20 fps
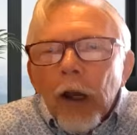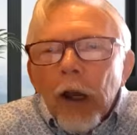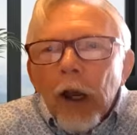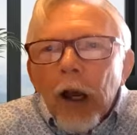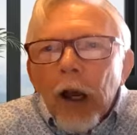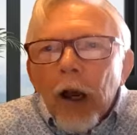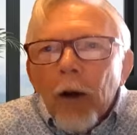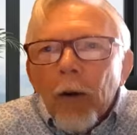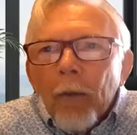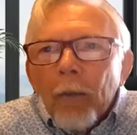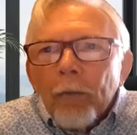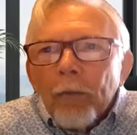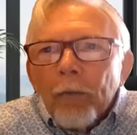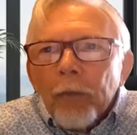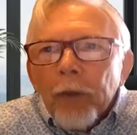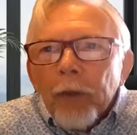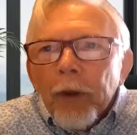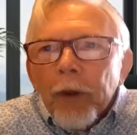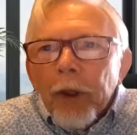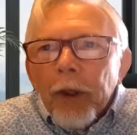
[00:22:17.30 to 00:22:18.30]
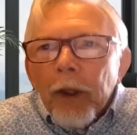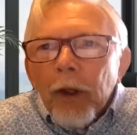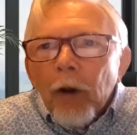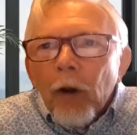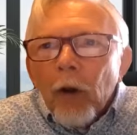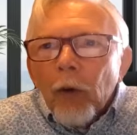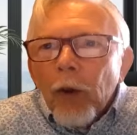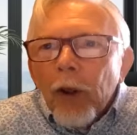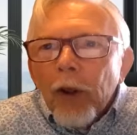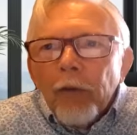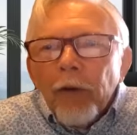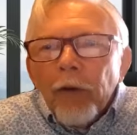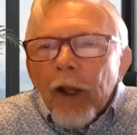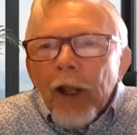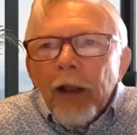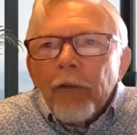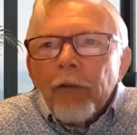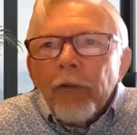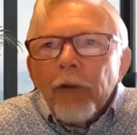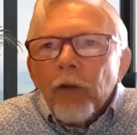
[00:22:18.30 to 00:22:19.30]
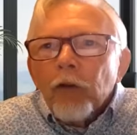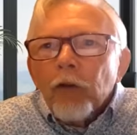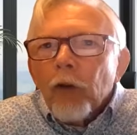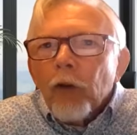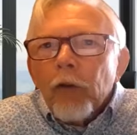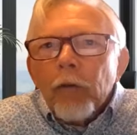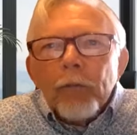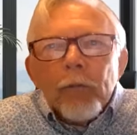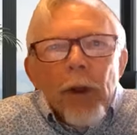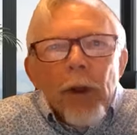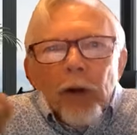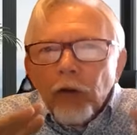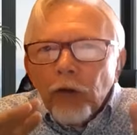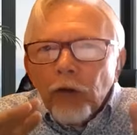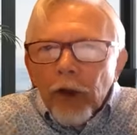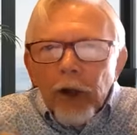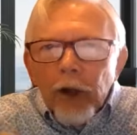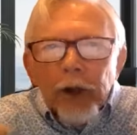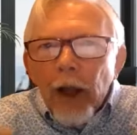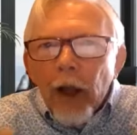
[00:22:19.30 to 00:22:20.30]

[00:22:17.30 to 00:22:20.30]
that even sort of